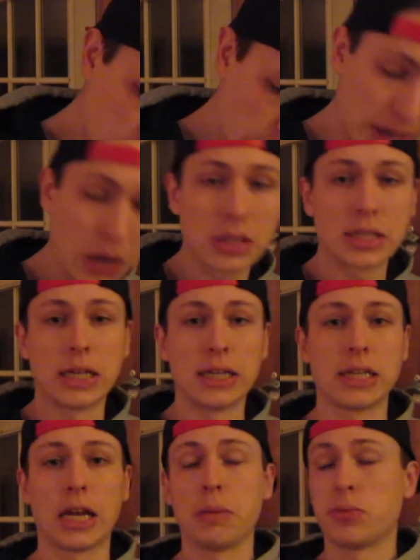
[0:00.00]
Right now it's
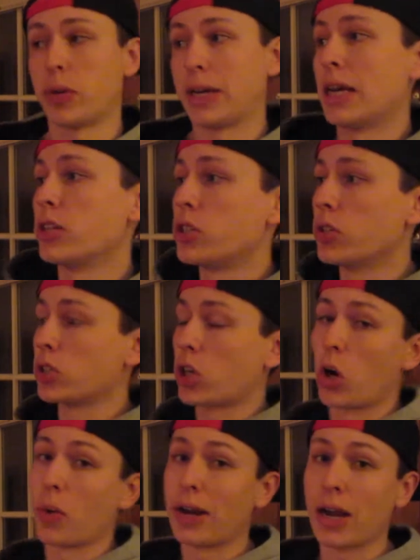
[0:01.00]
nighttime, so I can't show you the
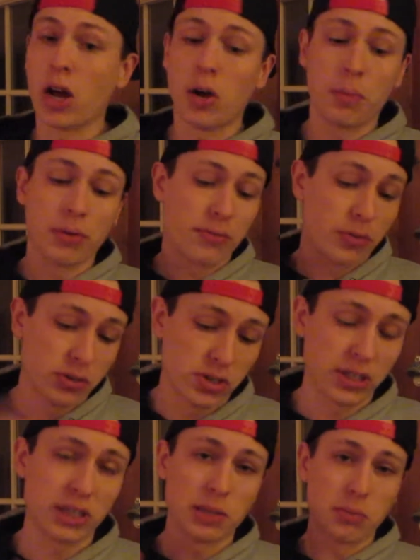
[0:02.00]
car right now, but first
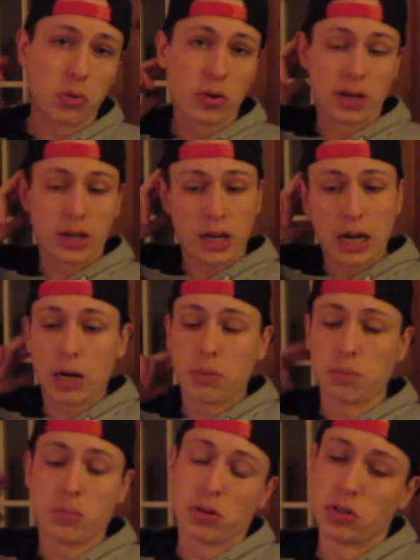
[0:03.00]
thing in the morning
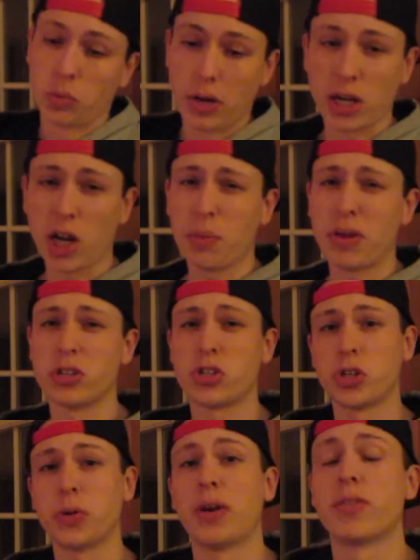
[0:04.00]
I'm going to wake up and
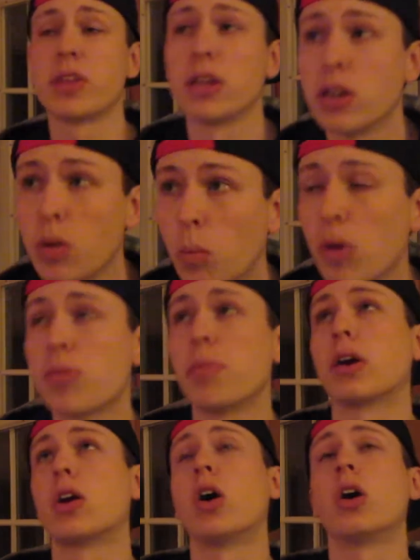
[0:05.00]
show you everything with
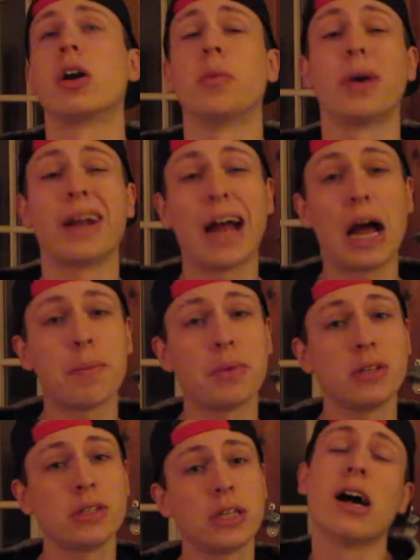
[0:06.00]
my car and what
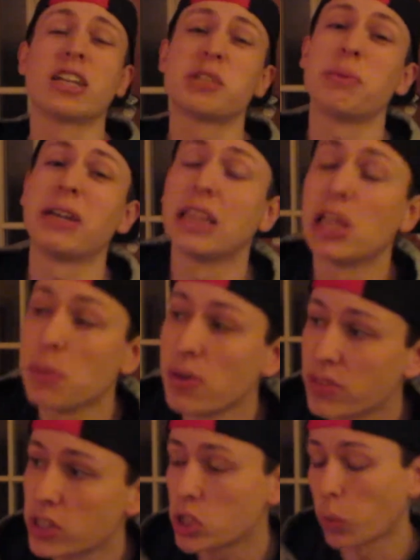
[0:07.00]
happened. I'll explain a little bit
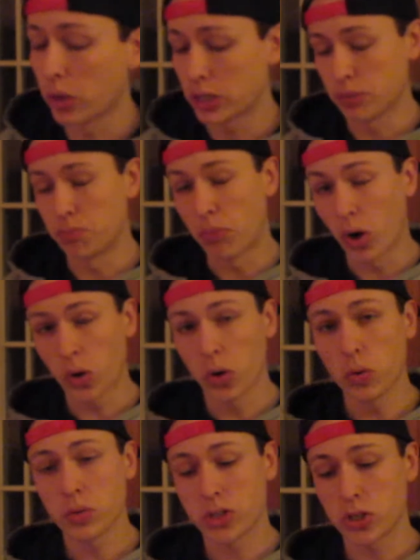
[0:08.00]
of the story
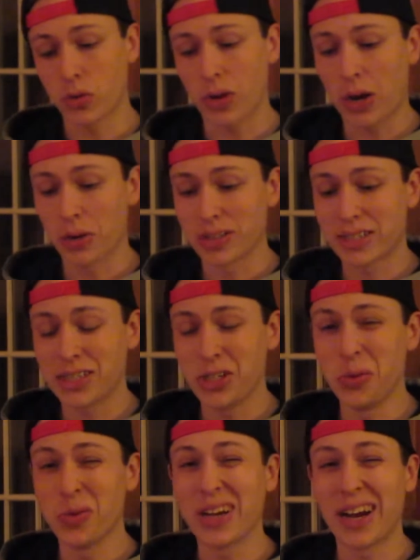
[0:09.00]
tomorrow, so I'll see
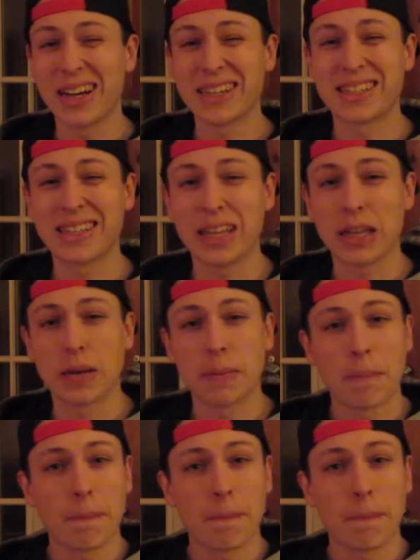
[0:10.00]
you guys then.